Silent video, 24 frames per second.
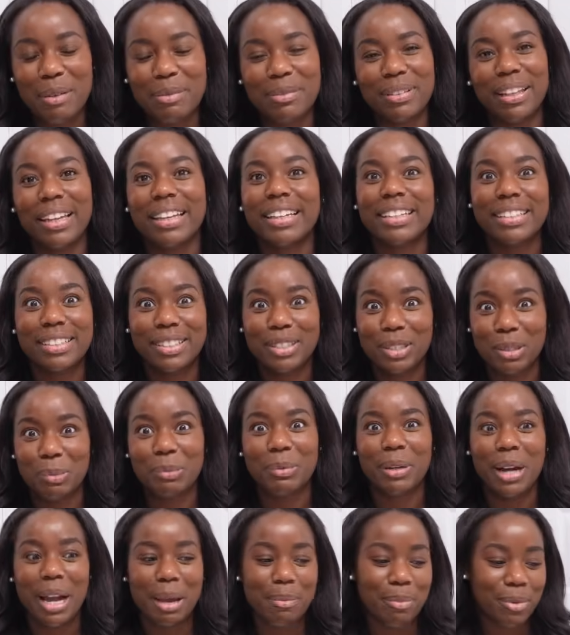I'm like
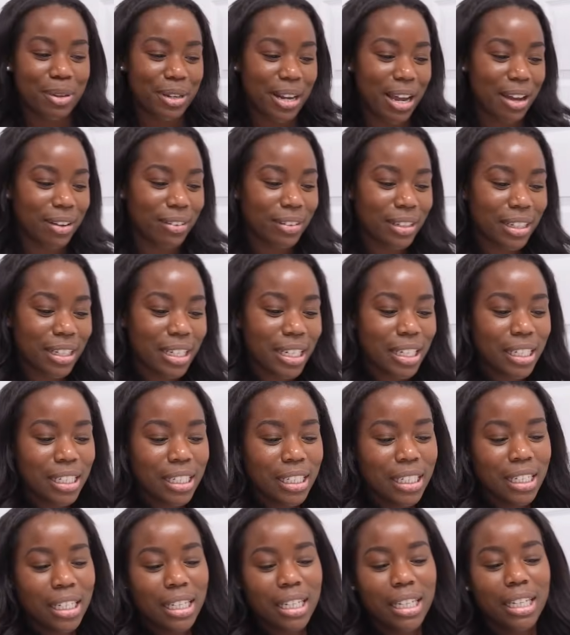super hyper now.
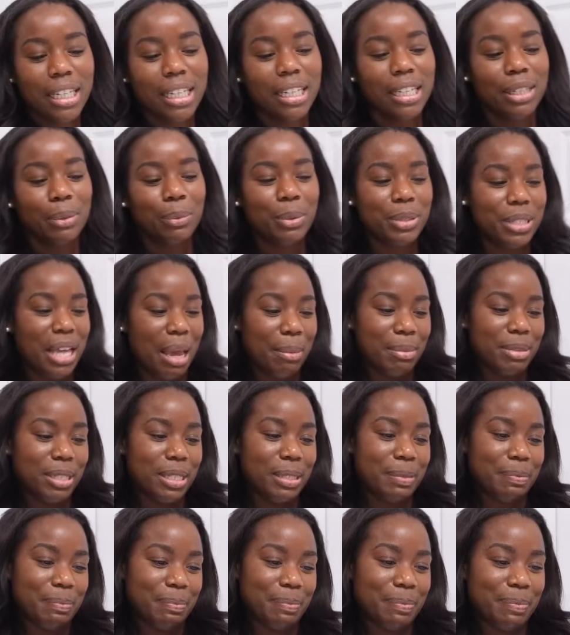What time is
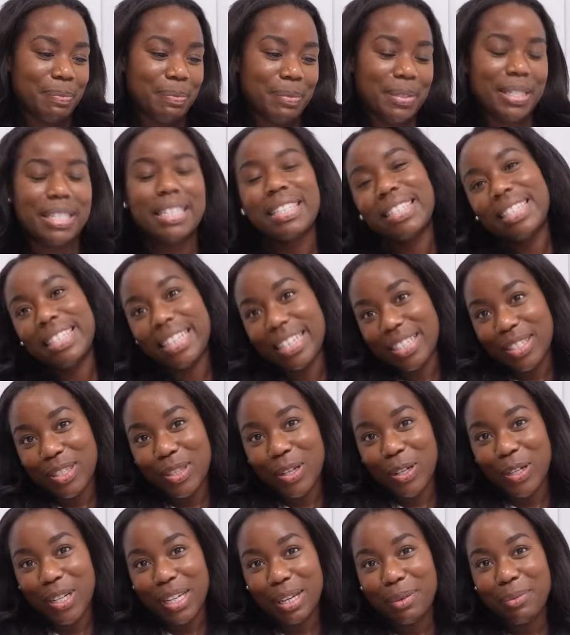it? It's
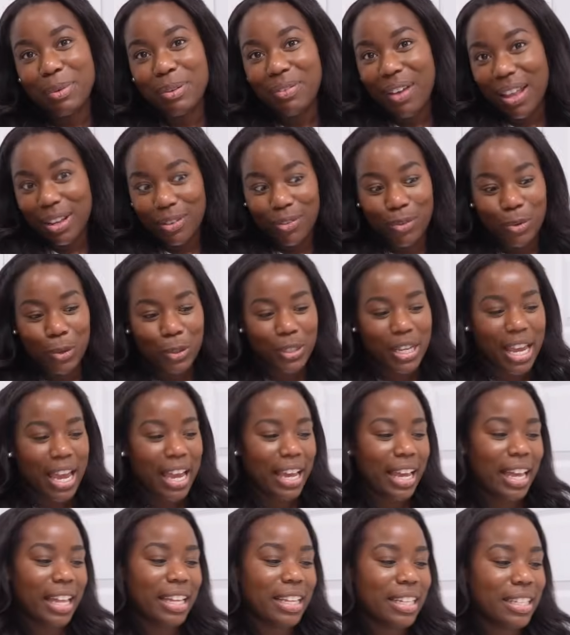6.30. We've had a full day
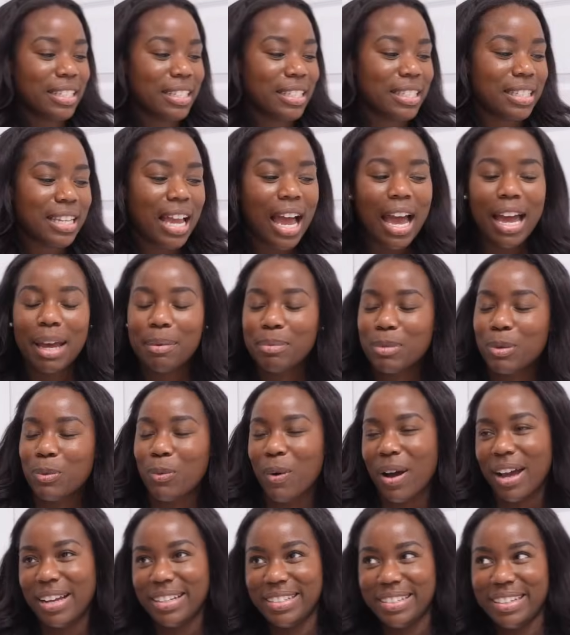and it's time to
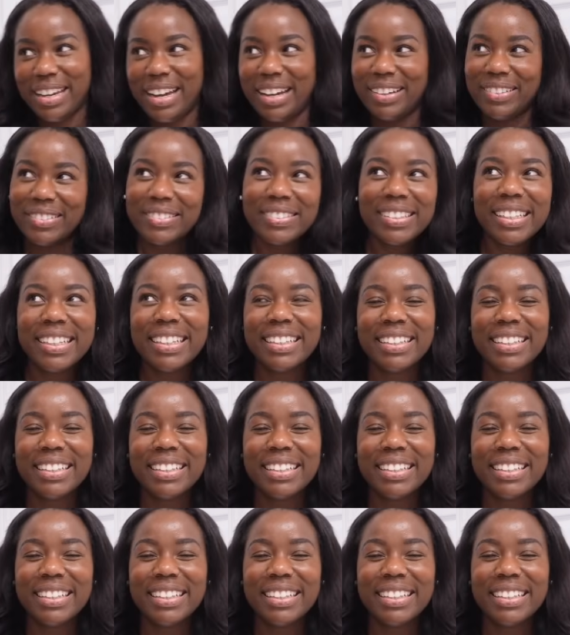wind down